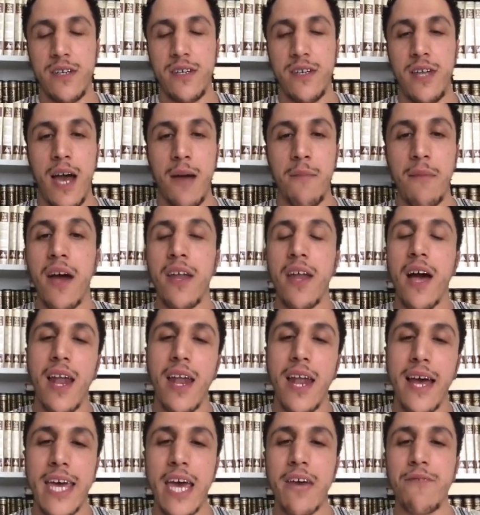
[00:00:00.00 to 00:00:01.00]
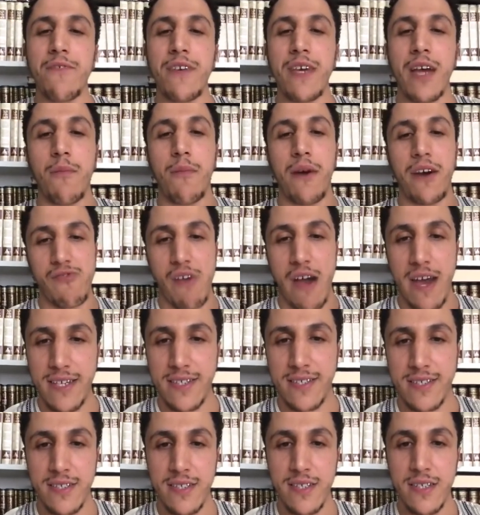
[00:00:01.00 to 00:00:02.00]
Na'am, and Allah gave me my
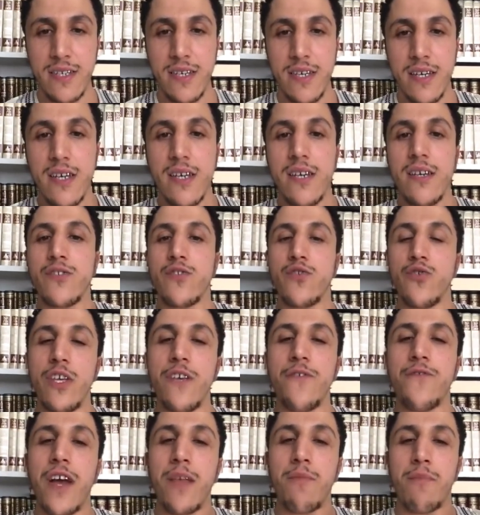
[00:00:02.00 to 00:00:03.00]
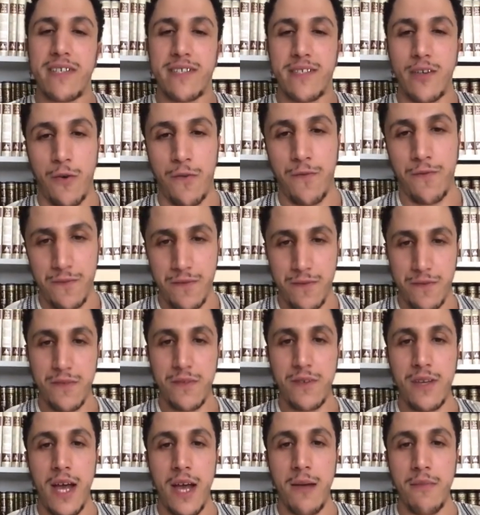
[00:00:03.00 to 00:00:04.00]
right to defend myself.
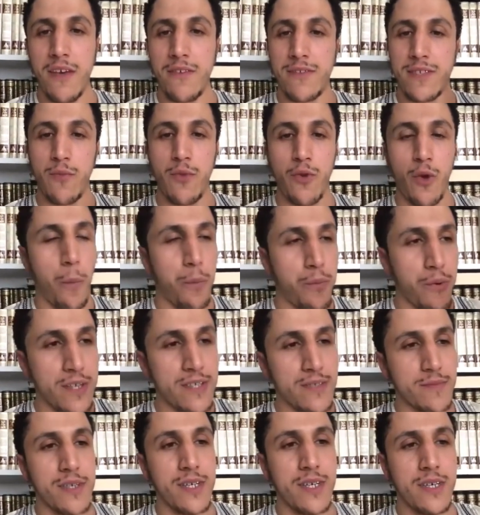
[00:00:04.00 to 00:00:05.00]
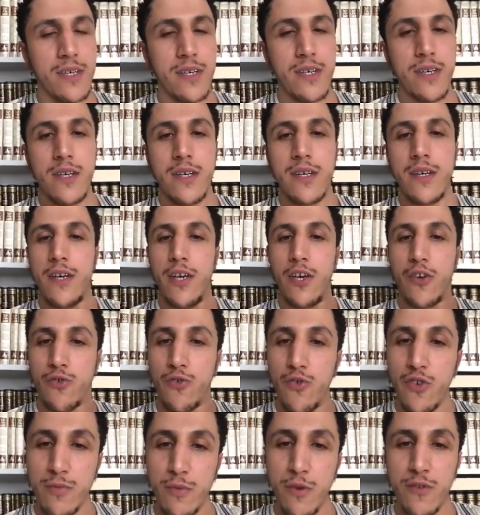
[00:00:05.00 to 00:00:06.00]
Na'am, if someone oppressed me,
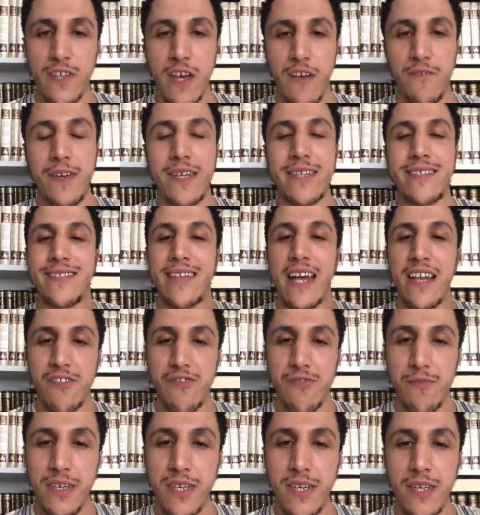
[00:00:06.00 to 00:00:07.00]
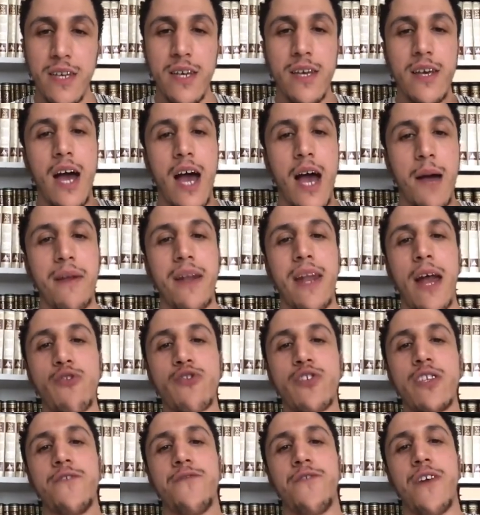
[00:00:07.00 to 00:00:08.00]
accused me of something, slandered me, I'm
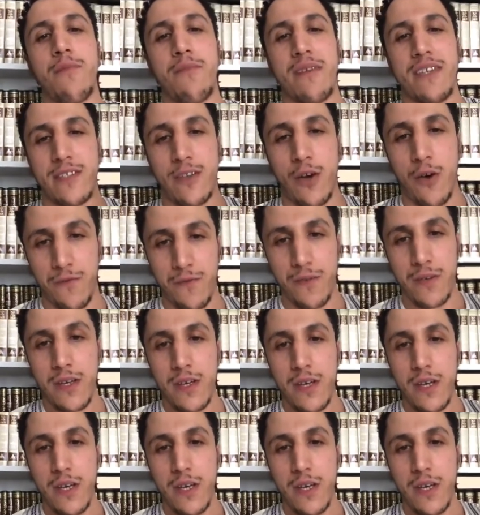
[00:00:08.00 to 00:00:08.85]
allowed to defend myself.